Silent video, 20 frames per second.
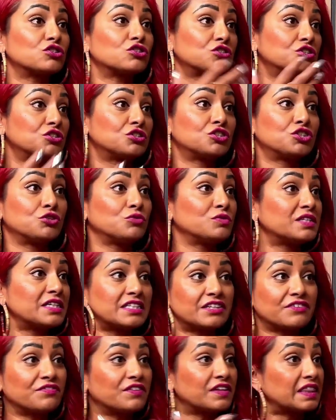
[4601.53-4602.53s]
choosing
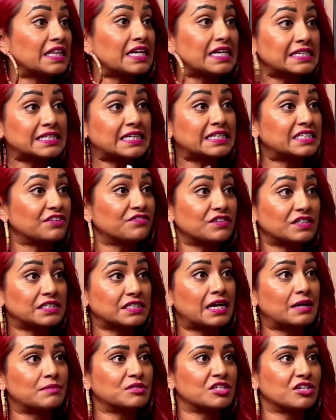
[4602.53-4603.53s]
different things at different
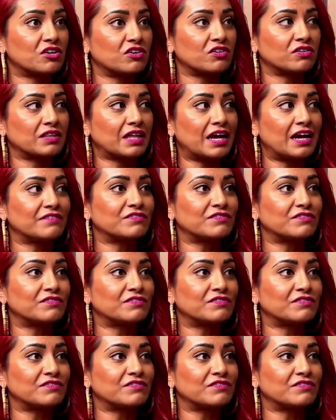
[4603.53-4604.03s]
times in our lives,